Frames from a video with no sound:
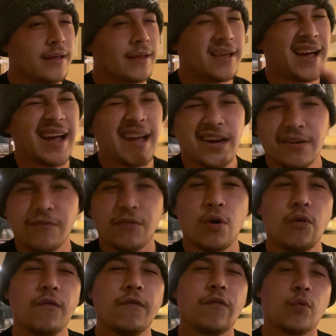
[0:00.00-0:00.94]
kind of
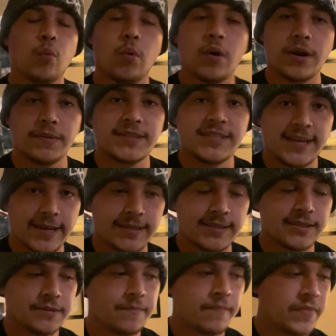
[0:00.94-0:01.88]
go for one
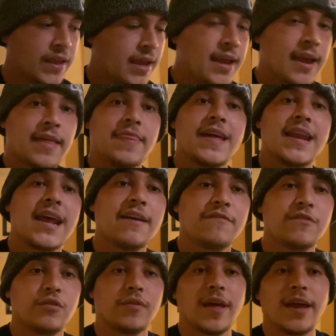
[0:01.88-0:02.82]
test. Then
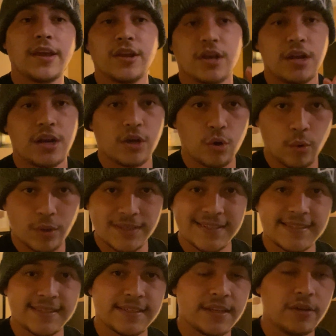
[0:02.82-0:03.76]
after that, you're gonna go
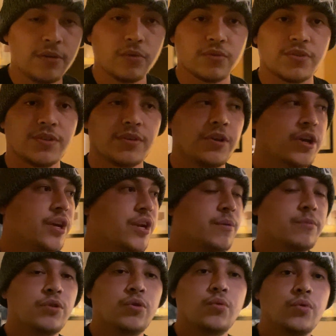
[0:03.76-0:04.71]
into skills. You're
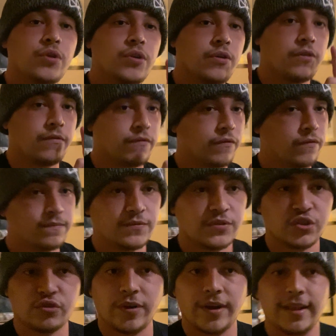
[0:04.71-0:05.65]
gonna do your
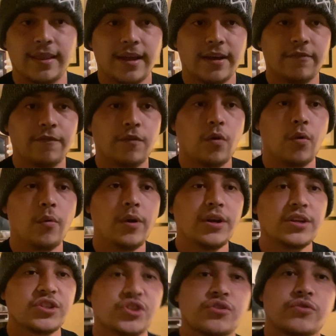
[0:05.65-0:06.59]
straight line
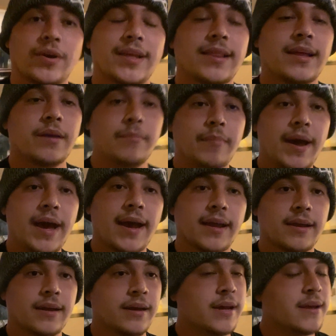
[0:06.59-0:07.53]
forward, straight line
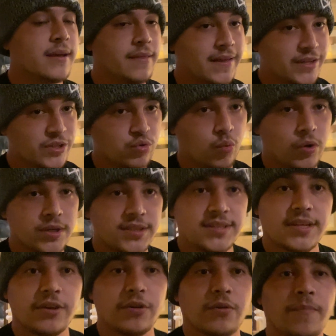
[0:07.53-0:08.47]
back. That's one
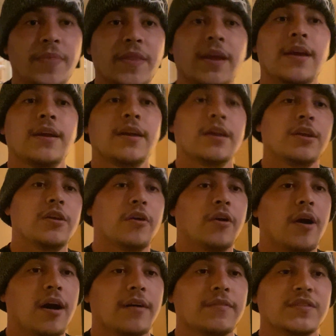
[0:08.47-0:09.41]
skill.
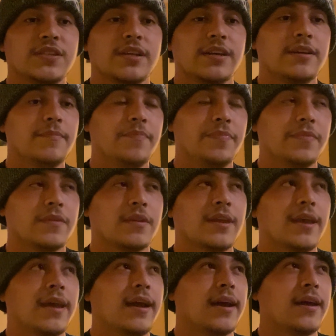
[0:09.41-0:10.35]
Your offset,
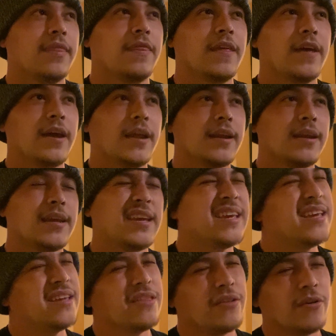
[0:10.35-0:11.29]
and then
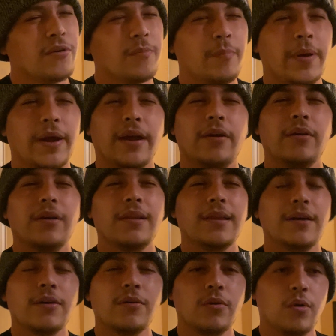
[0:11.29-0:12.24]
either
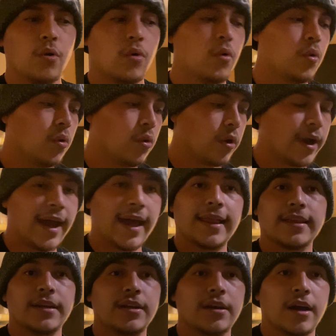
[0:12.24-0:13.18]
parallel or
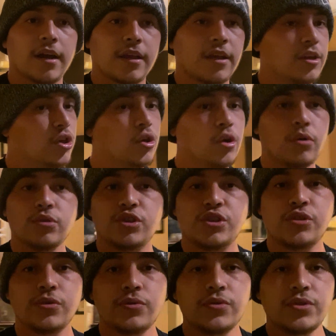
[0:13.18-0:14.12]
alley dock. You don't
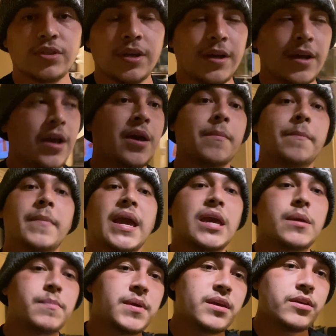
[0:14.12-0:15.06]
choose.
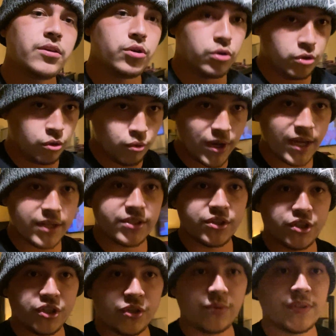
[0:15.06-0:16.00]
Maybe you get
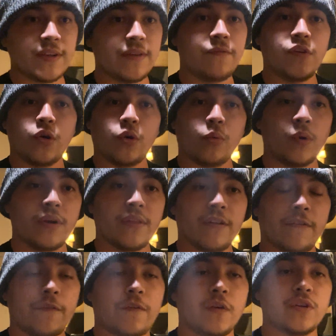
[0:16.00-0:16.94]
to choose if you're one of
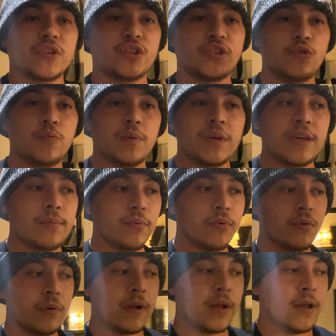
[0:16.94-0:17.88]
the first two
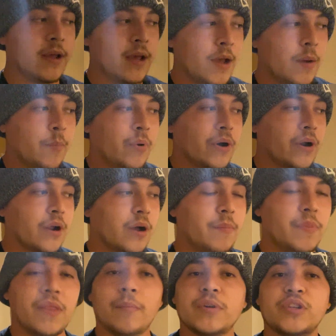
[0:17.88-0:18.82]
people, but
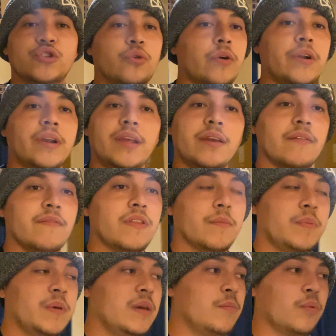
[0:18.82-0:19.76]
the majority of the
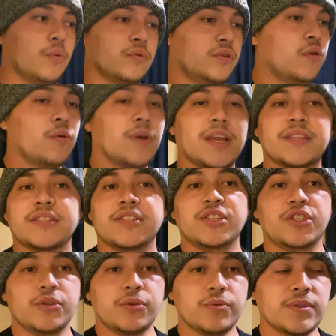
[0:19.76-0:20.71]
people don't get to
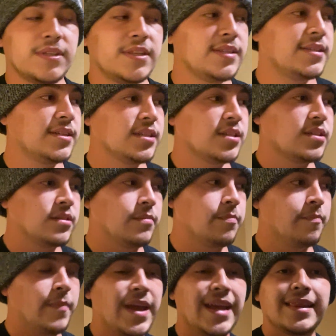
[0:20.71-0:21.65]
choose. This is
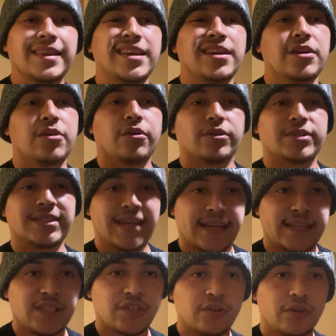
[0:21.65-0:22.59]
mainly your
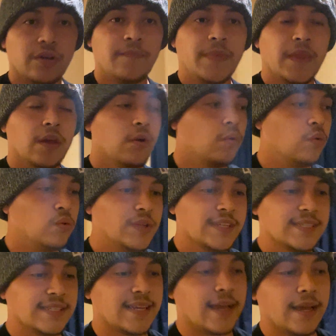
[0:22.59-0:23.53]
tester who
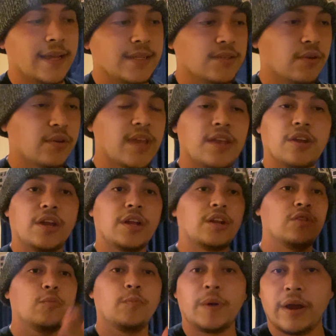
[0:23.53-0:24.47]
decides, okay, you're
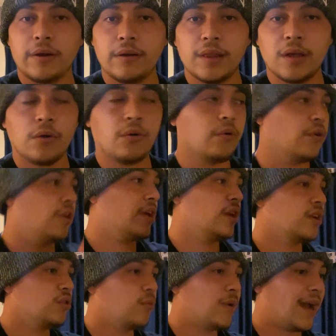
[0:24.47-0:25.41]
gonna do parallel or you're
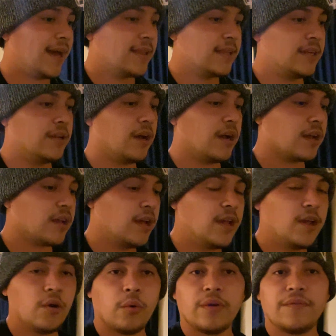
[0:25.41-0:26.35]
gonna do alley dock.
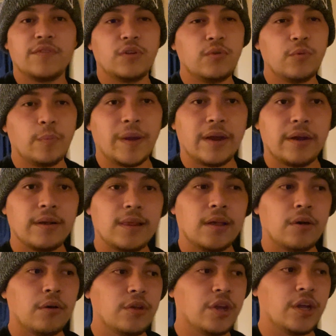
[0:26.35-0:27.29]
Or if you do
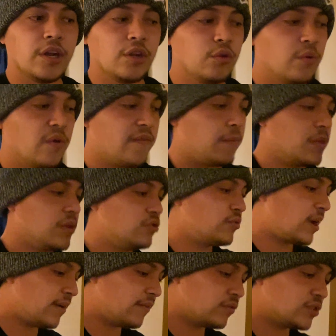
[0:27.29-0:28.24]
parallel, you're gonna do it from the
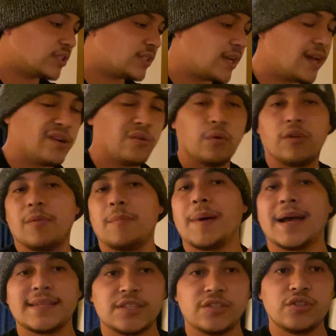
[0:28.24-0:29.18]
driver's side or the
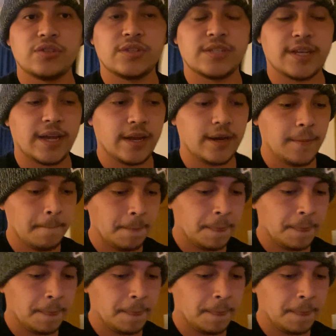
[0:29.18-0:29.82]
passenger side.